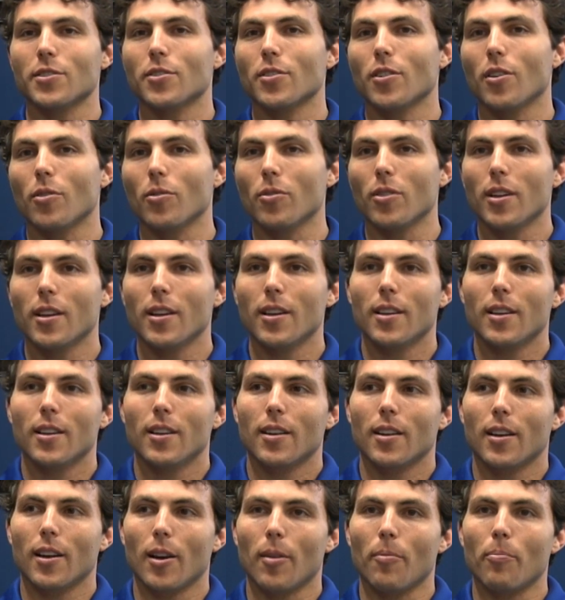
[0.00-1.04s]
So,
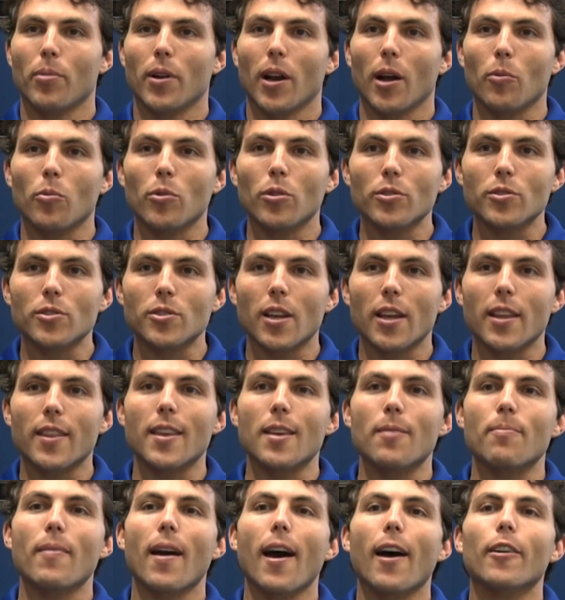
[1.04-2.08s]
but I will say
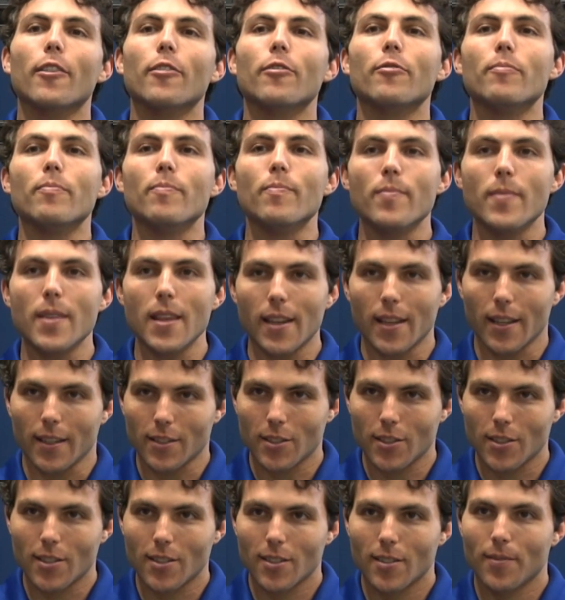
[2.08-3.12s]
the amount of
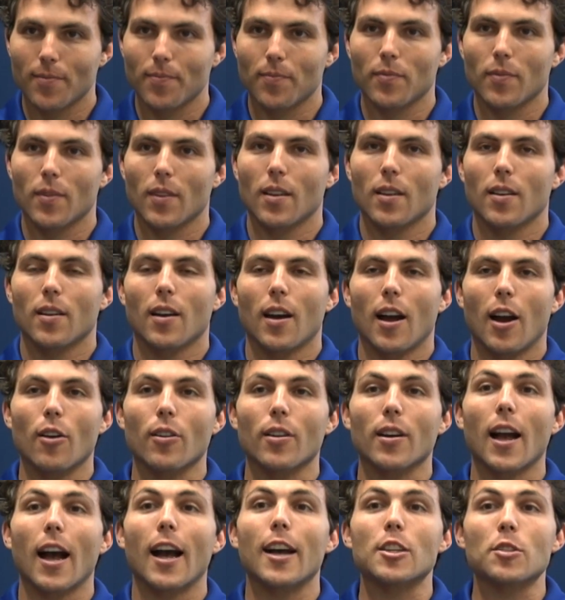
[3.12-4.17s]
minutes our
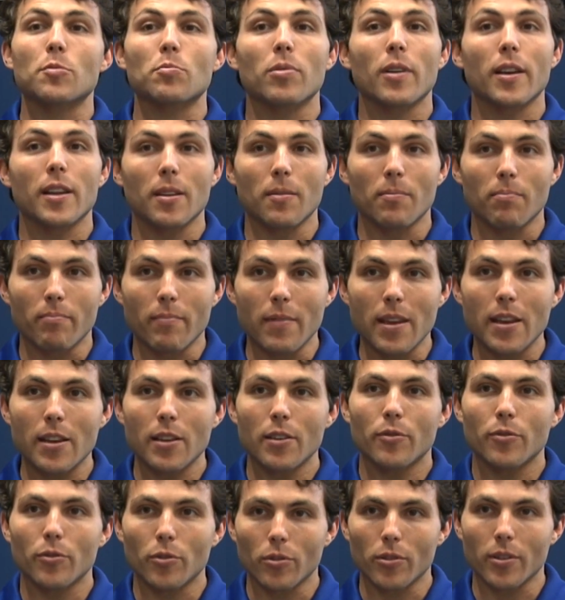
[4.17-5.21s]
guys played in
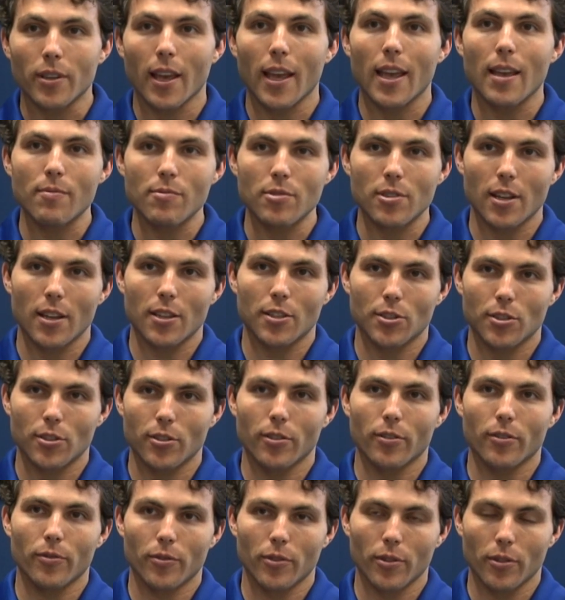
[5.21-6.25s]
meaningful games last
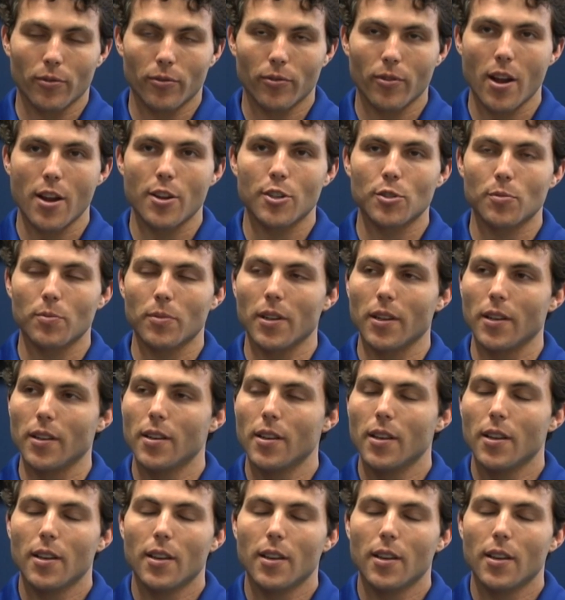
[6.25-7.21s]
year for the freshmen,